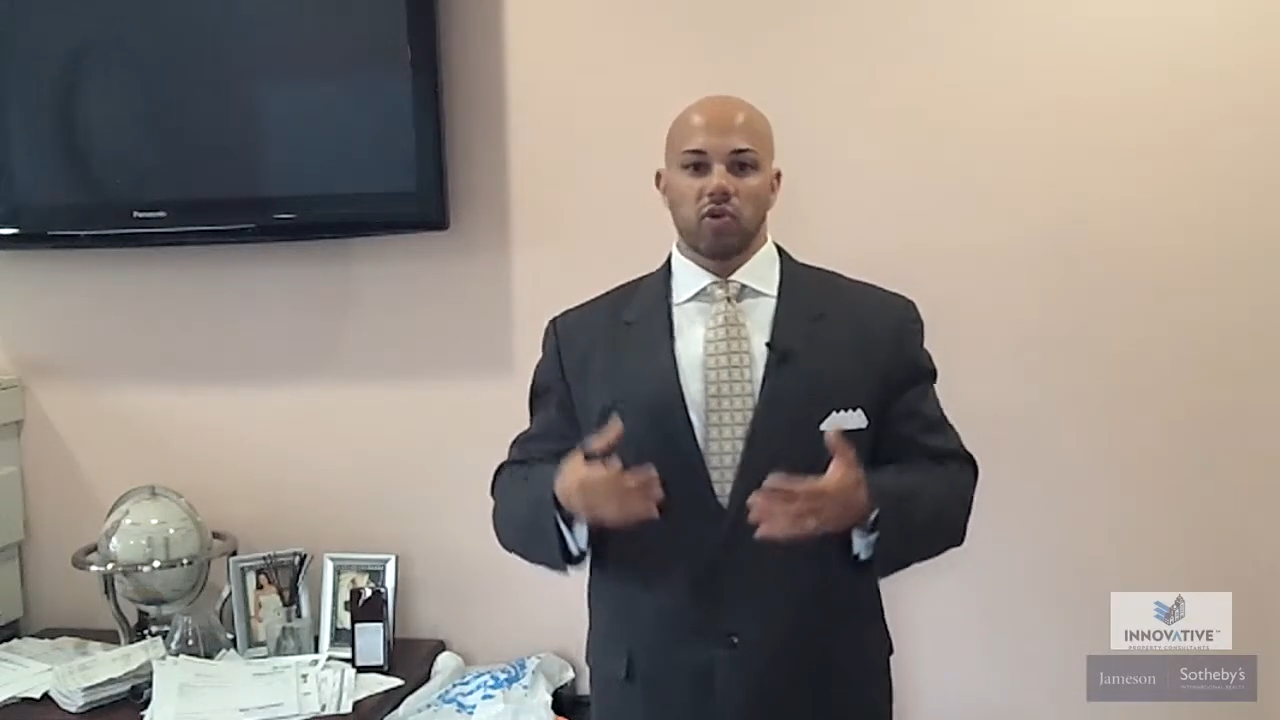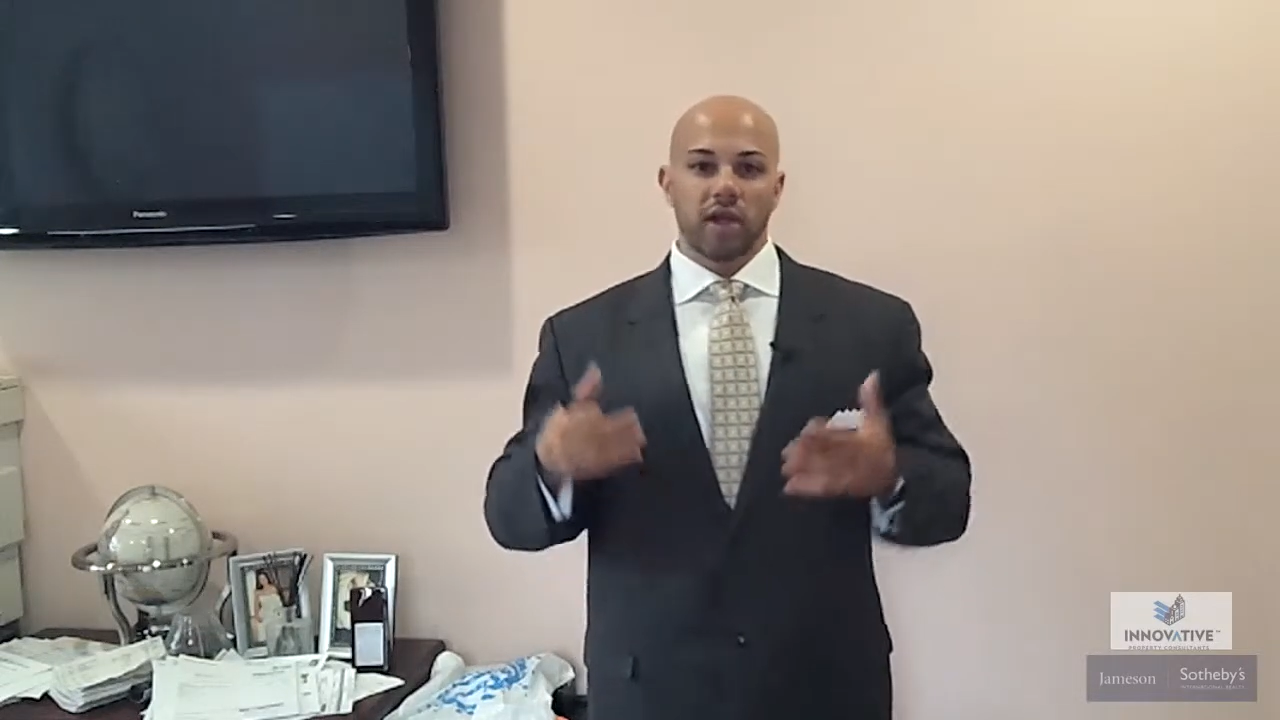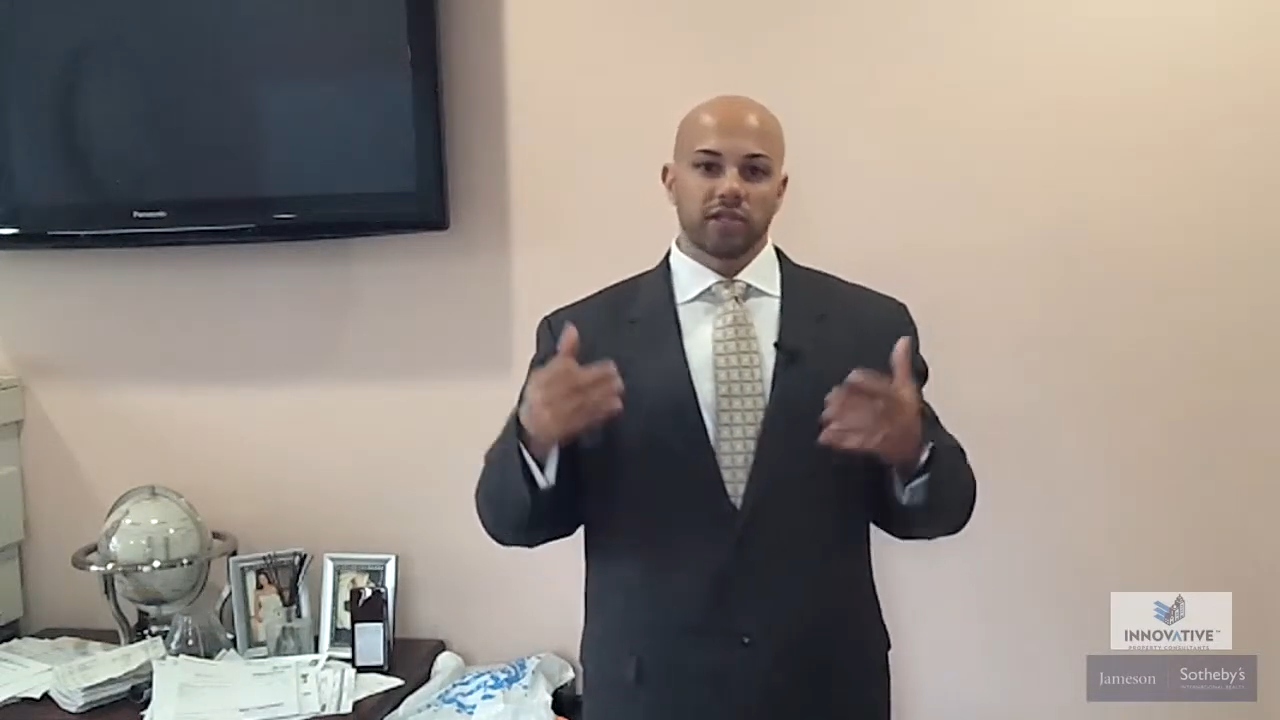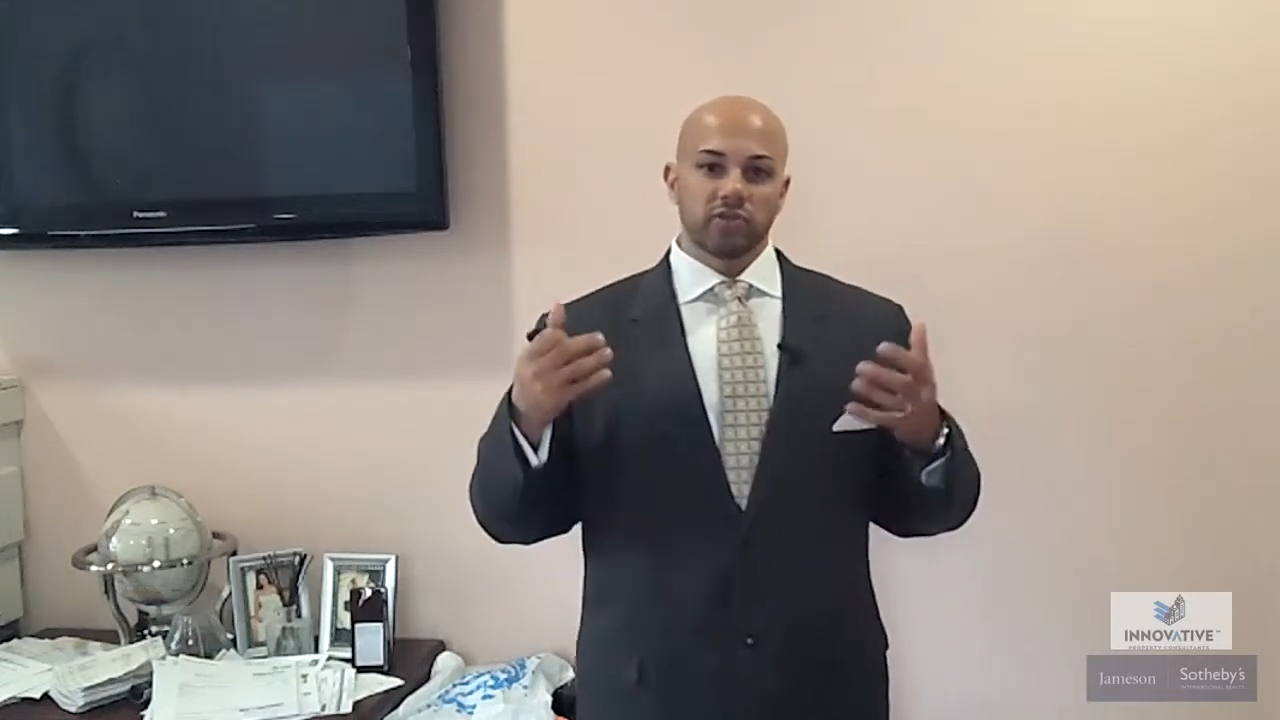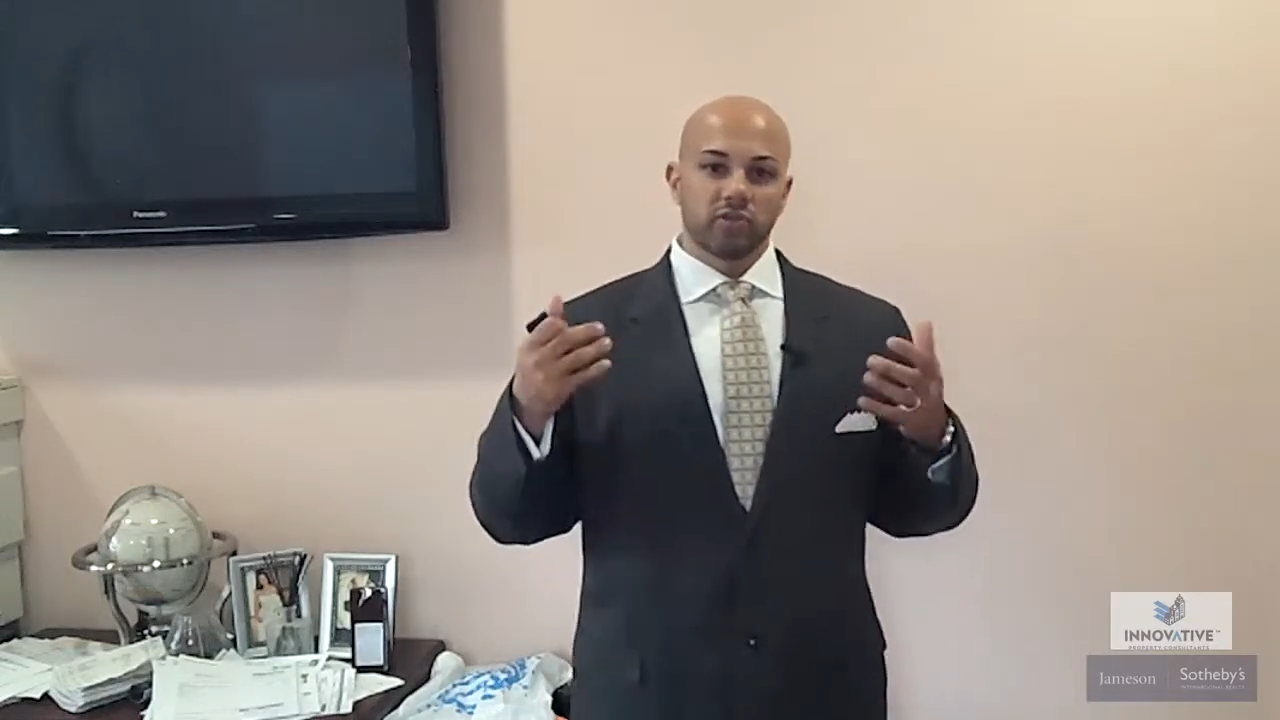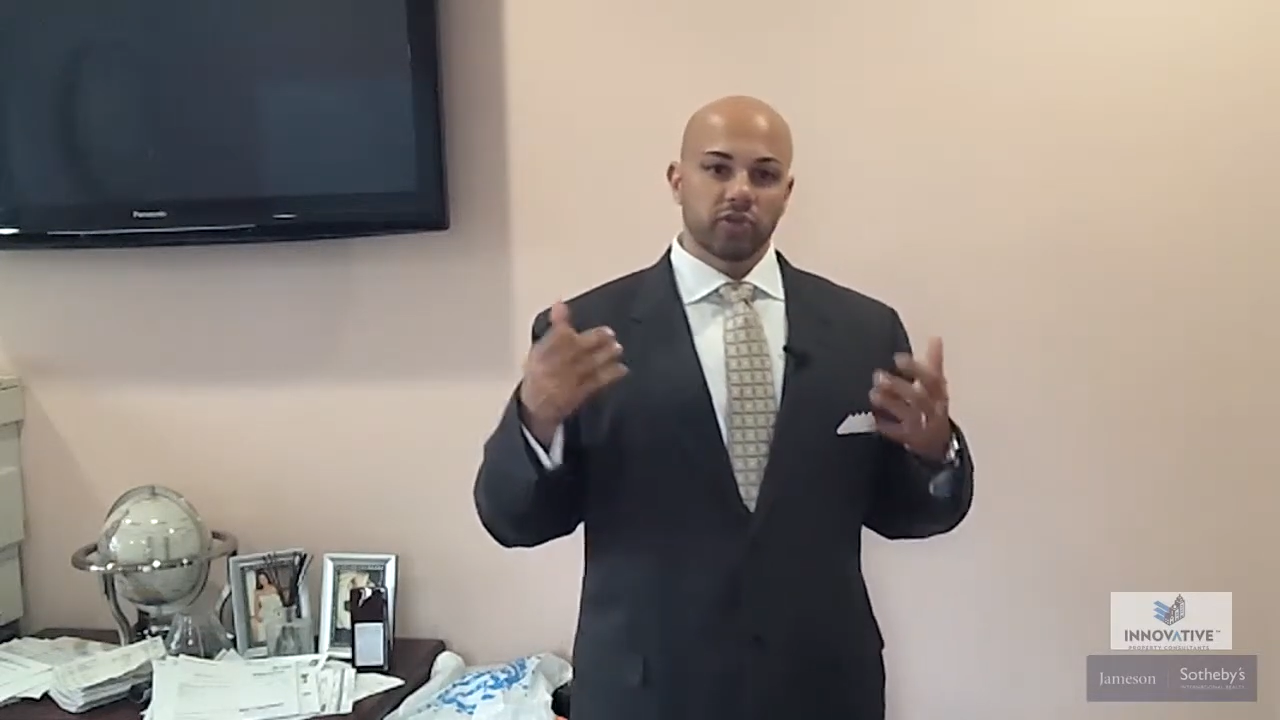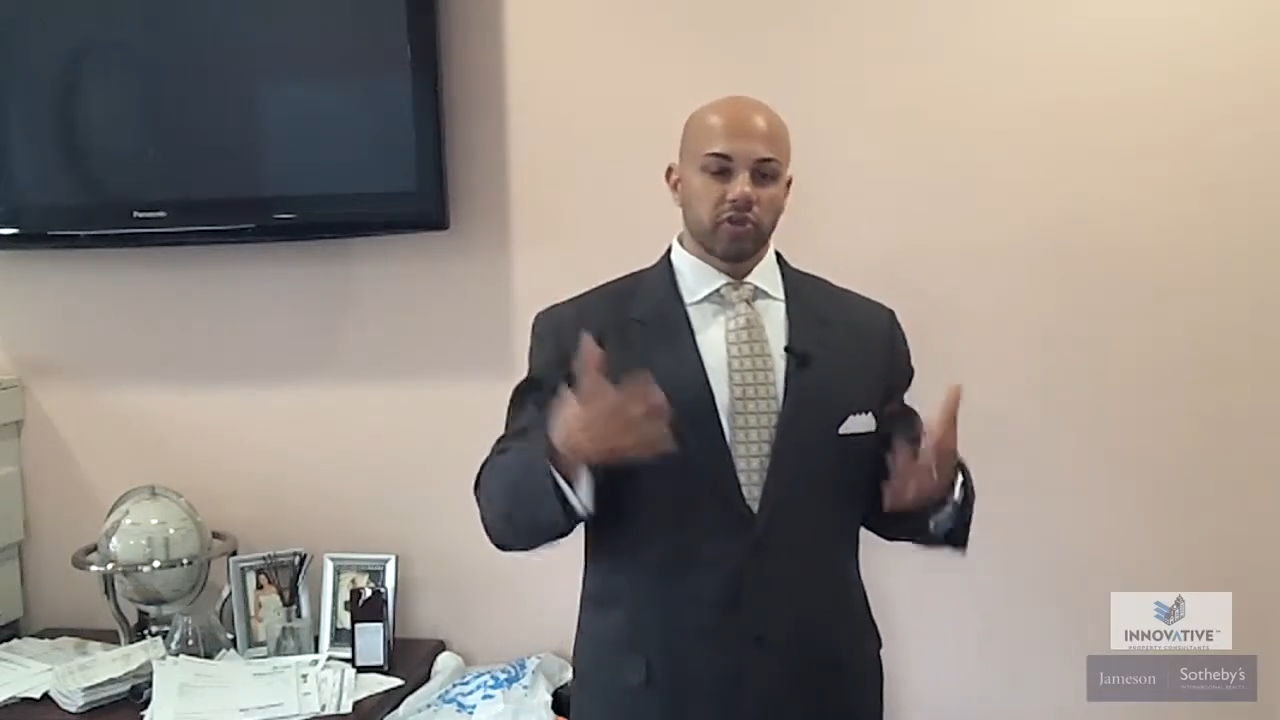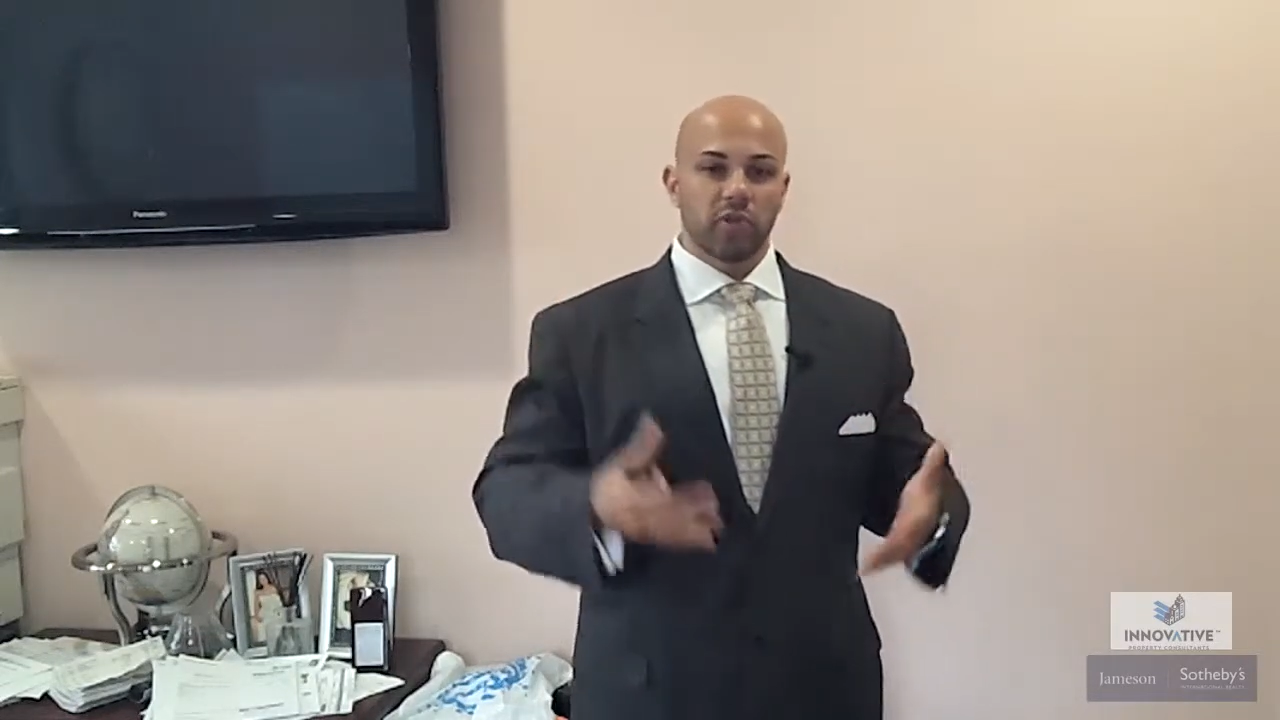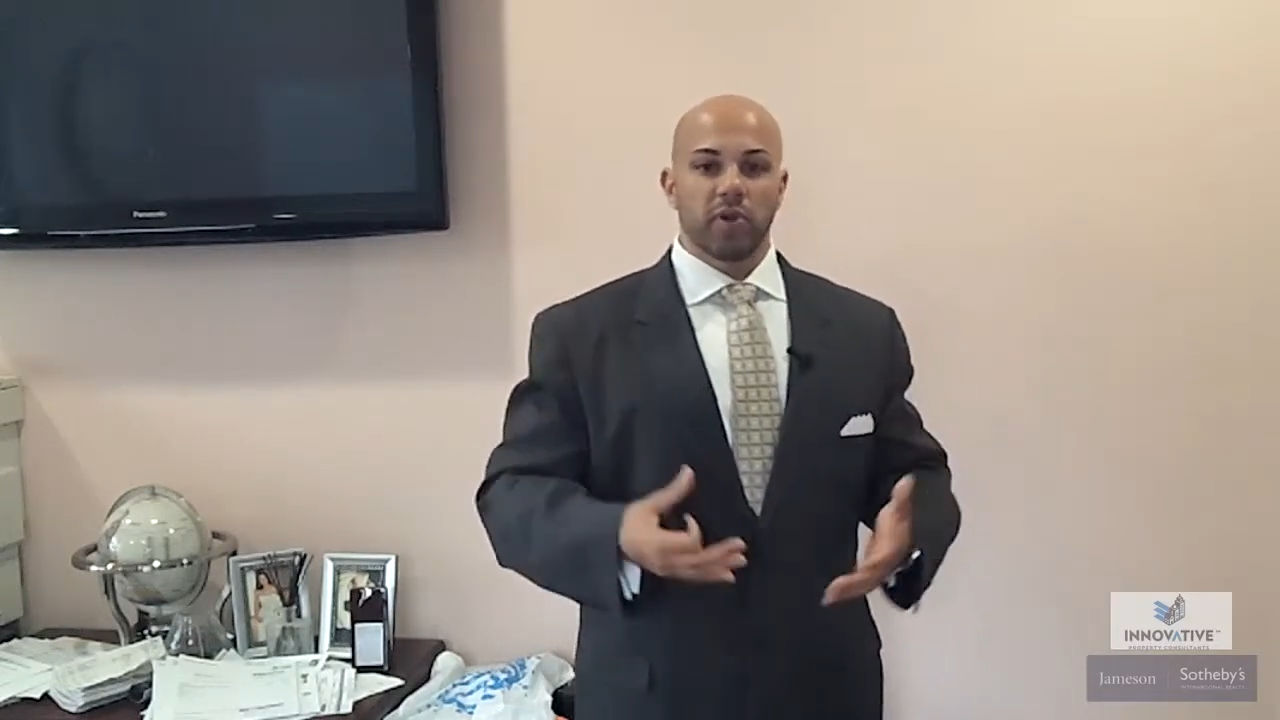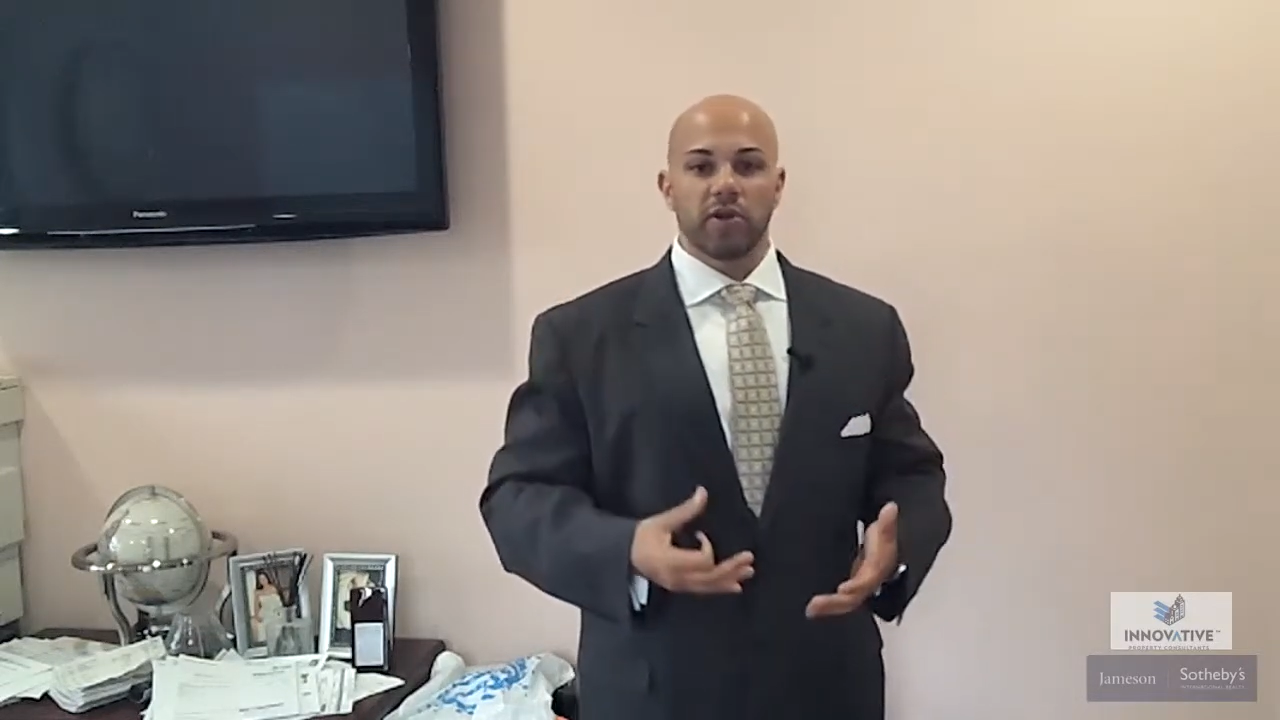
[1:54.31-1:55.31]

go onto third